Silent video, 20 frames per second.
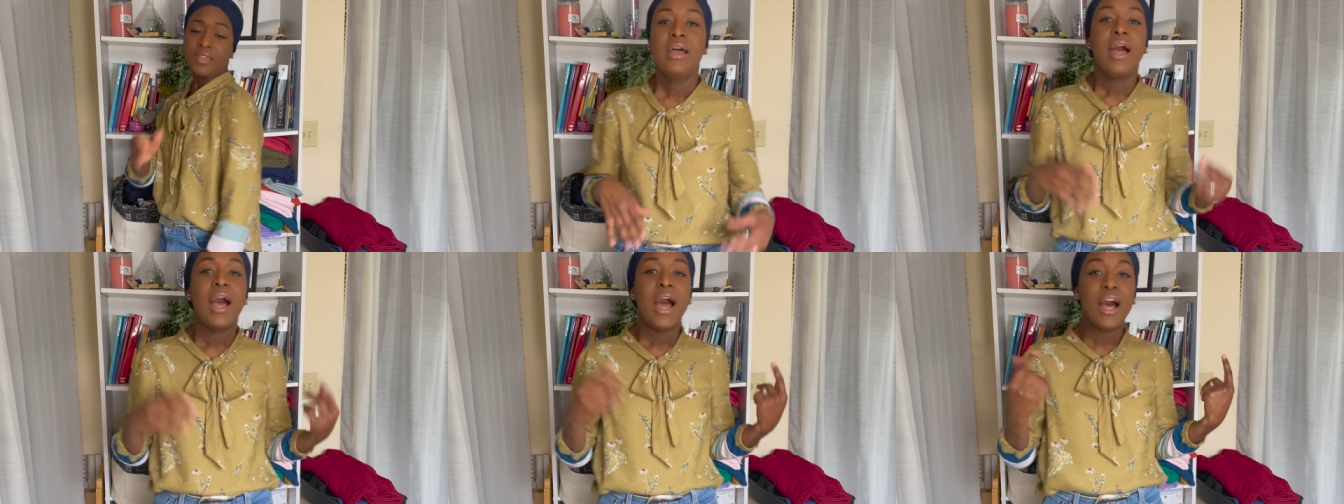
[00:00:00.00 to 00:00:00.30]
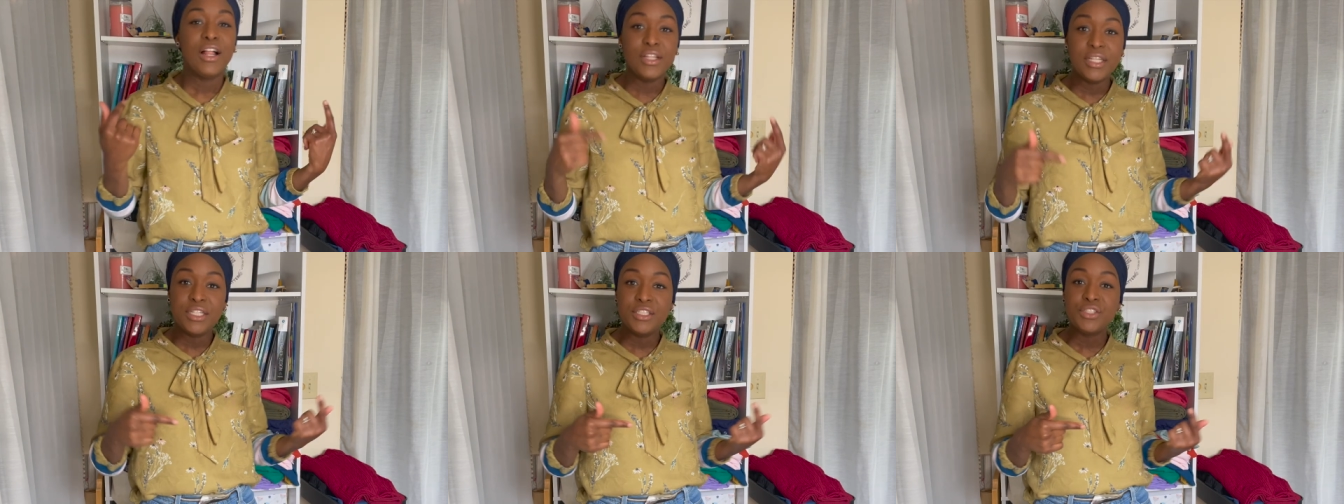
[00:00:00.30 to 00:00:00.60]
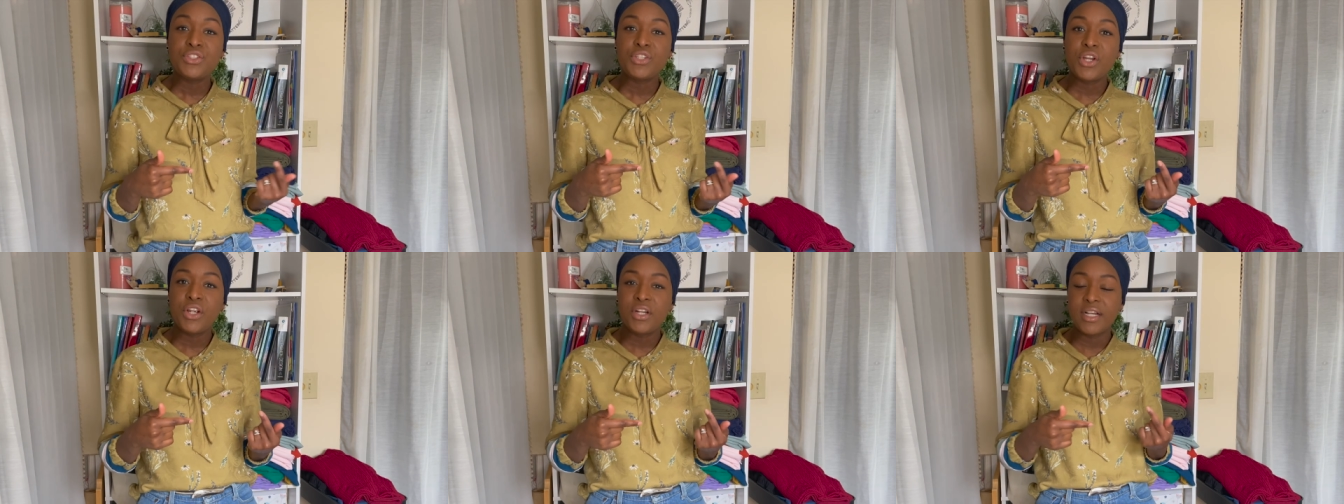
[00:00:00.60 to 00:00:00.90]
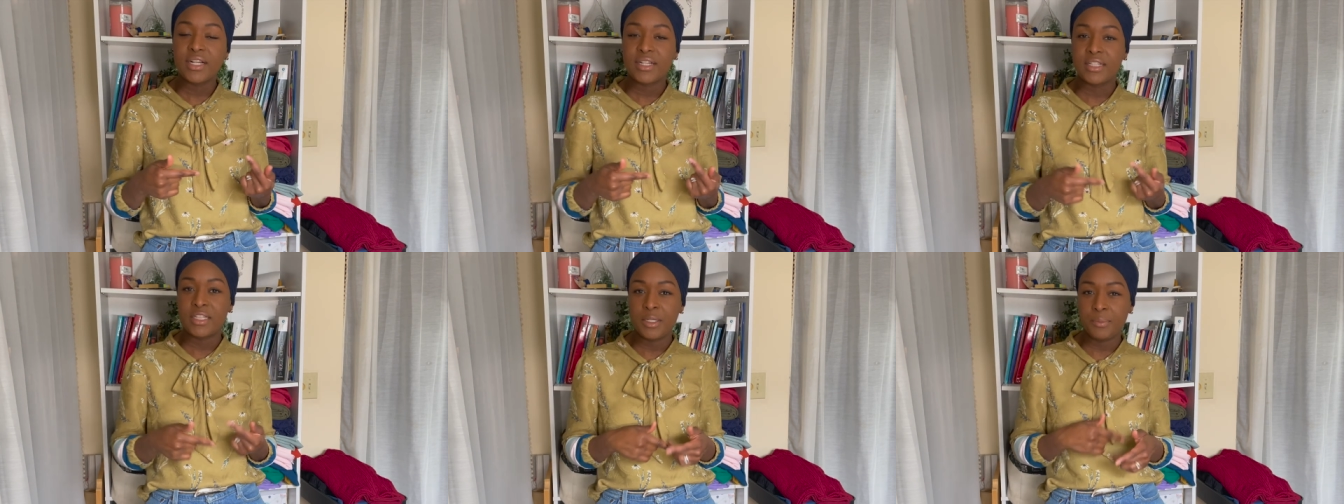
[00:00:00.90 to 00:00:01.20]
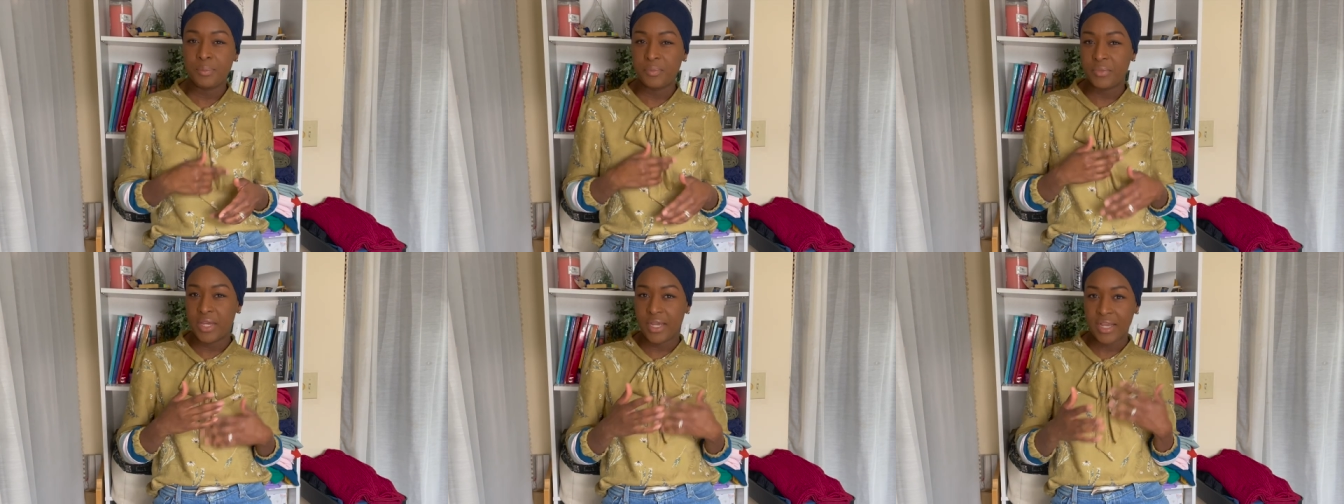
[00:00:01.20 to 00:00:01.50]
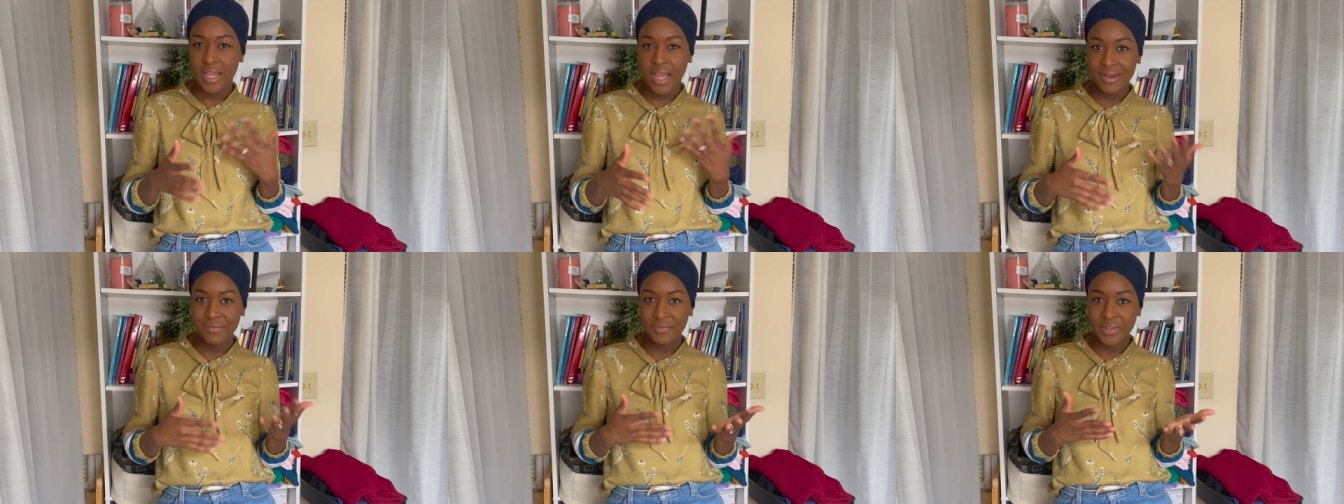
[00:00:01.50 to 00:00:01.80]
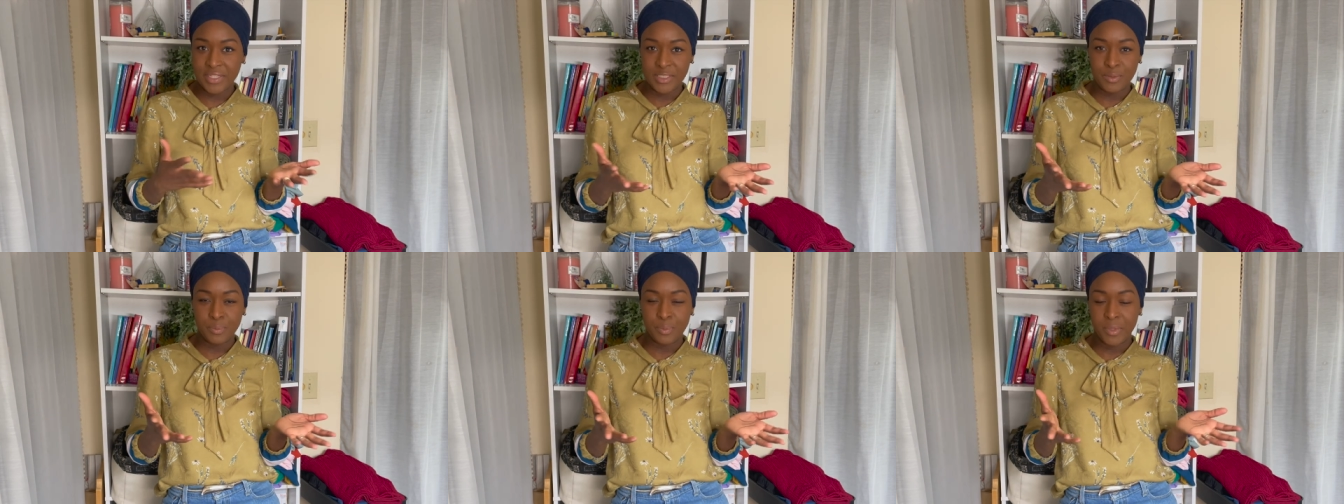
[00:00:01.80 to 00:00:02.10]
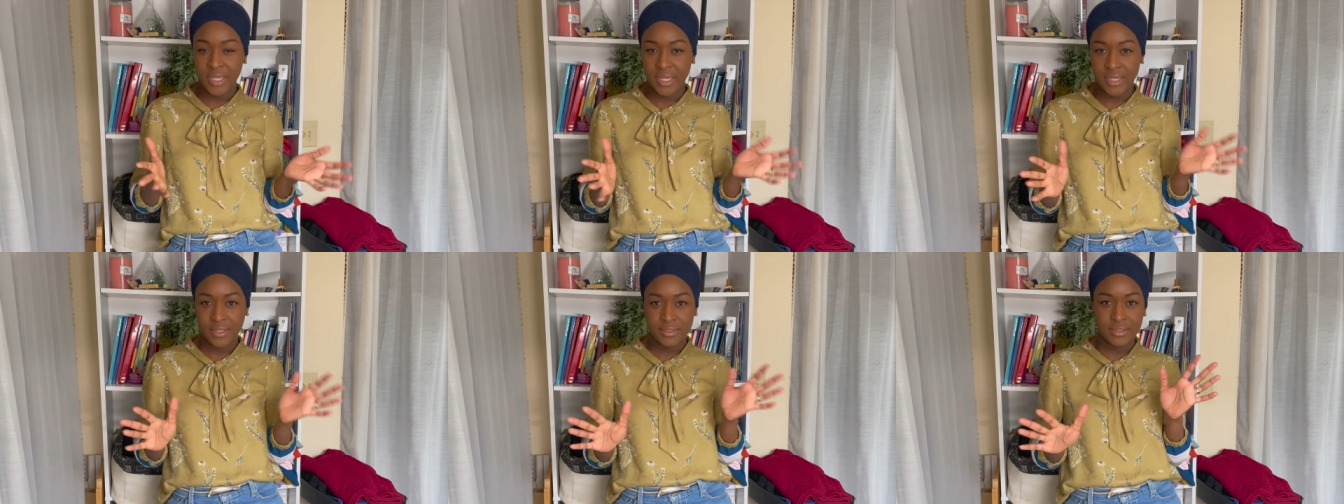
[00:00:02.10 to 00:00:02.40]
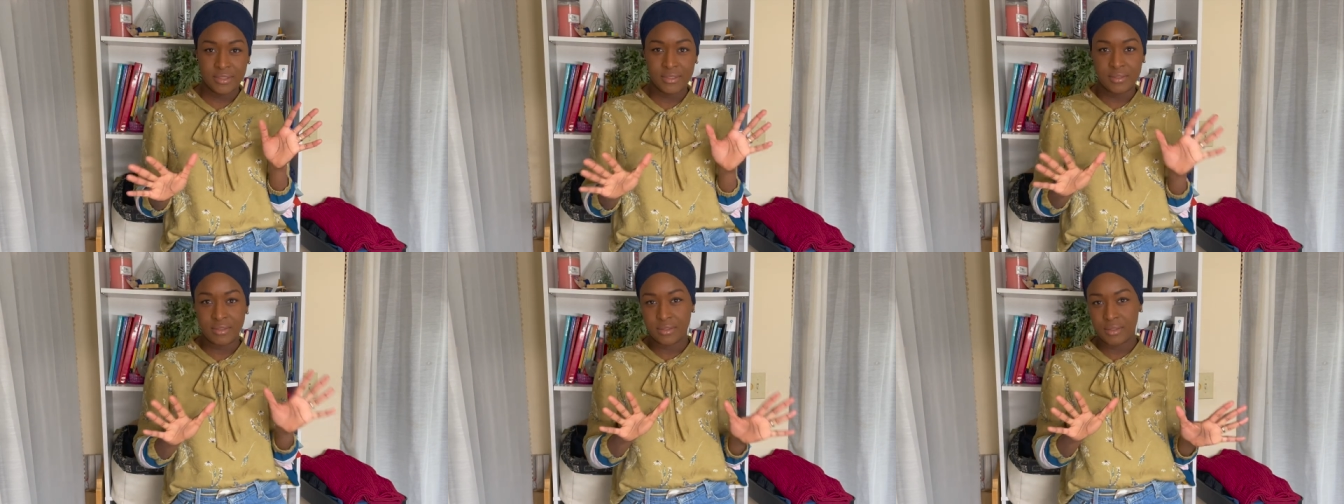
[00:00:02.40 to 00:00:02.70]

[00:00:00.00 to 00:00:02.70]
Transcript: I'll insert a clip that kind of explains